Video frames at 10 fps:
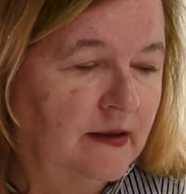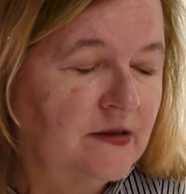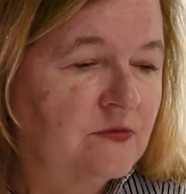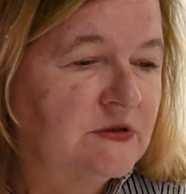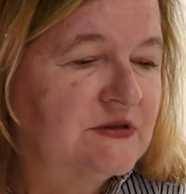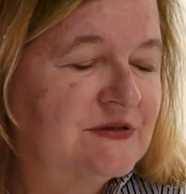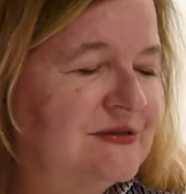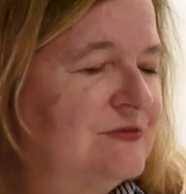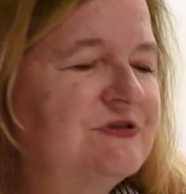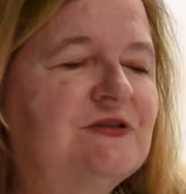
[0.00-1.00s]
It
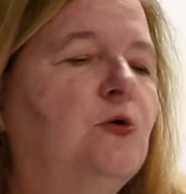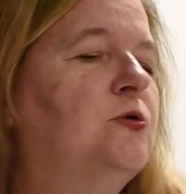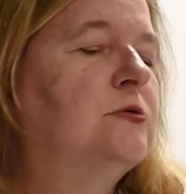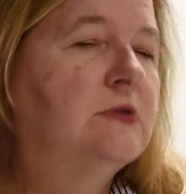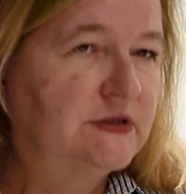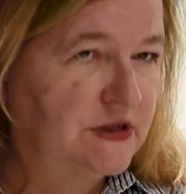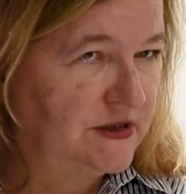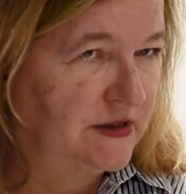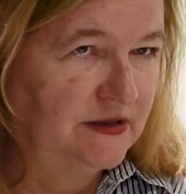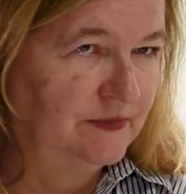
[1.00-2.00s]
was local at
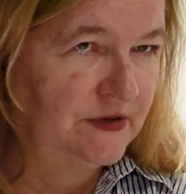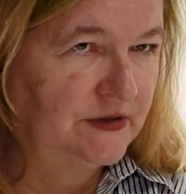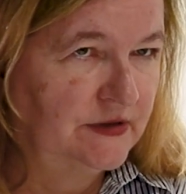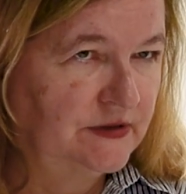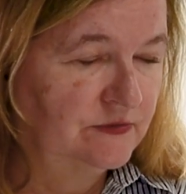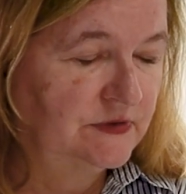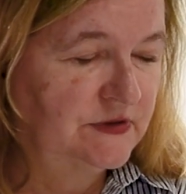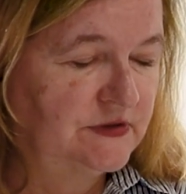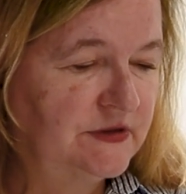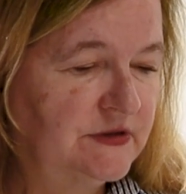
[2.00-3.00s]
that time. It
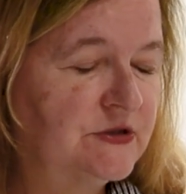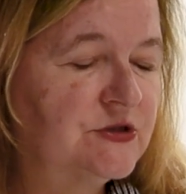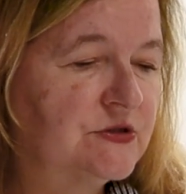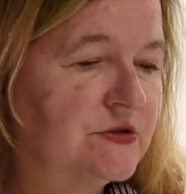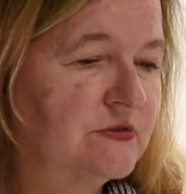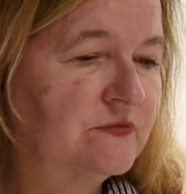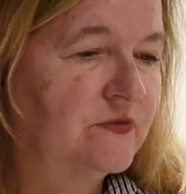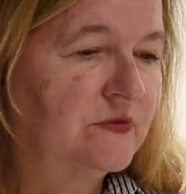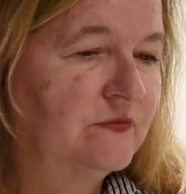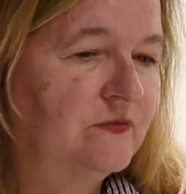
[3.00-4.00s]
was the
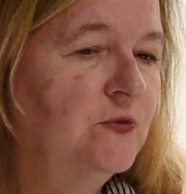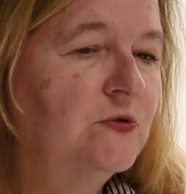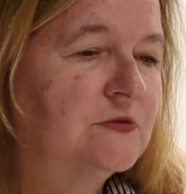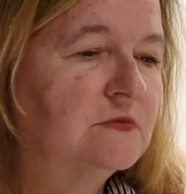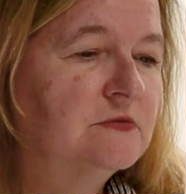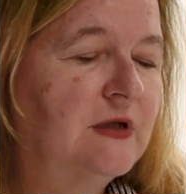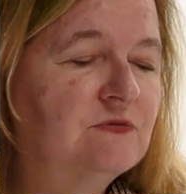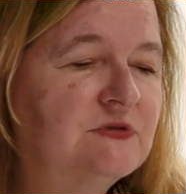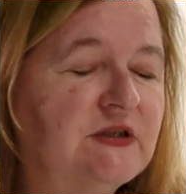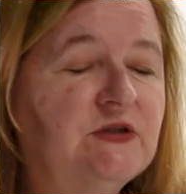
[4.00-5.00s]
initiative of local, I
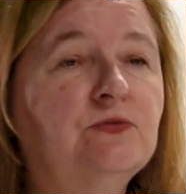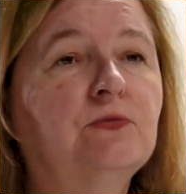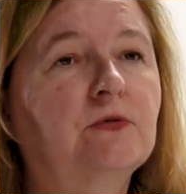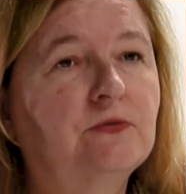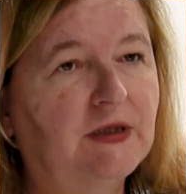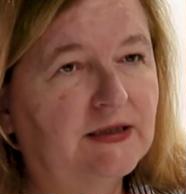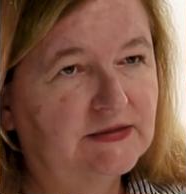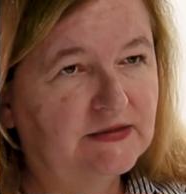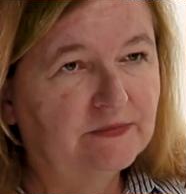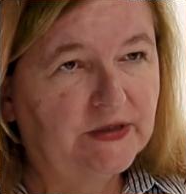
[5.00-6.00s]
would say,
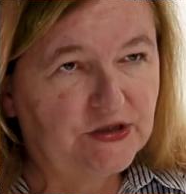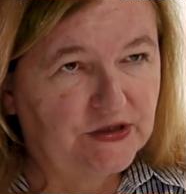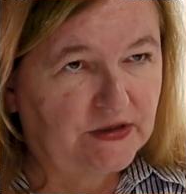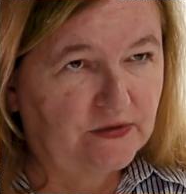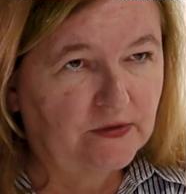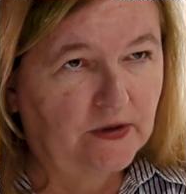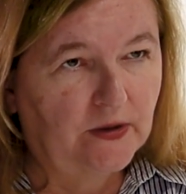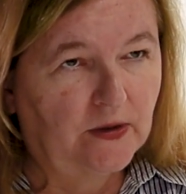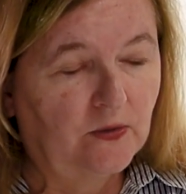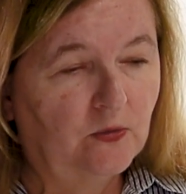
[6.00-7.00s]
bureaucrats in Beijing
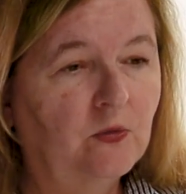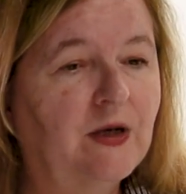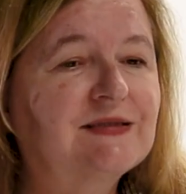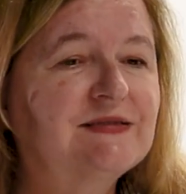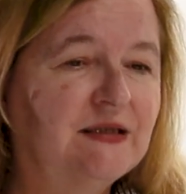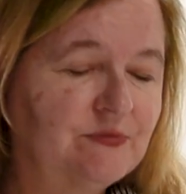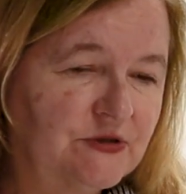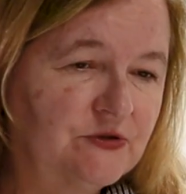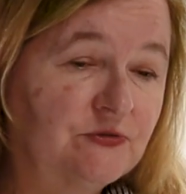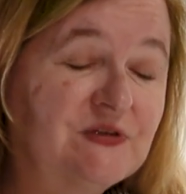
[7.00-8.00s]
who
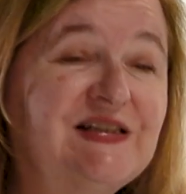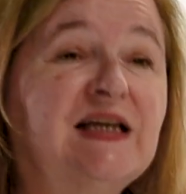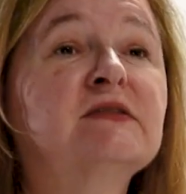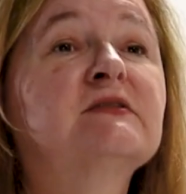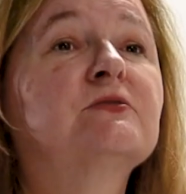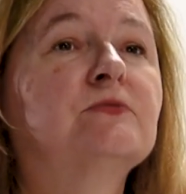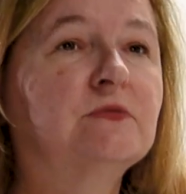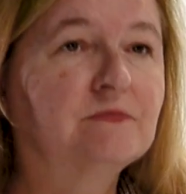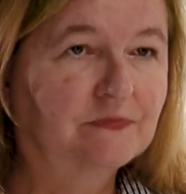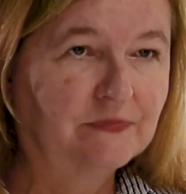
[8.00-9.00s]
accepted to
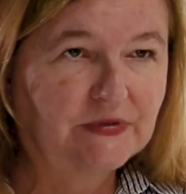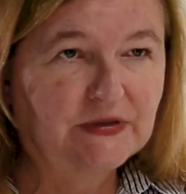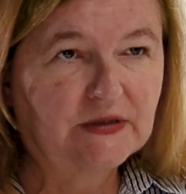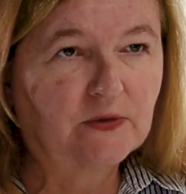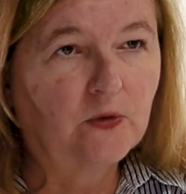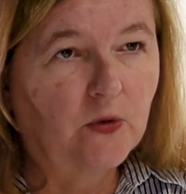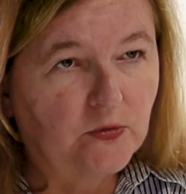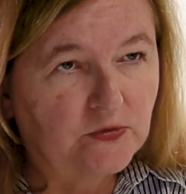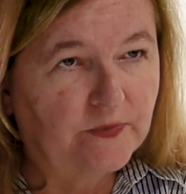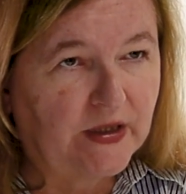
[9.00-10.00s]
censor their
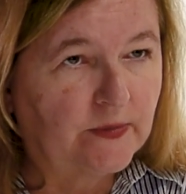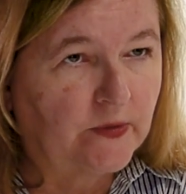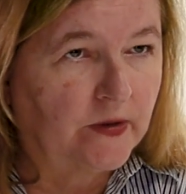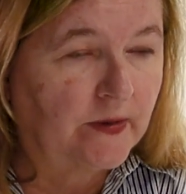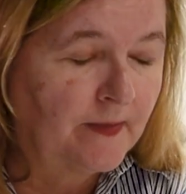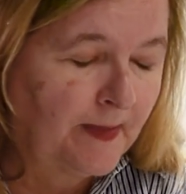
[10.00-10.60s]
own paper.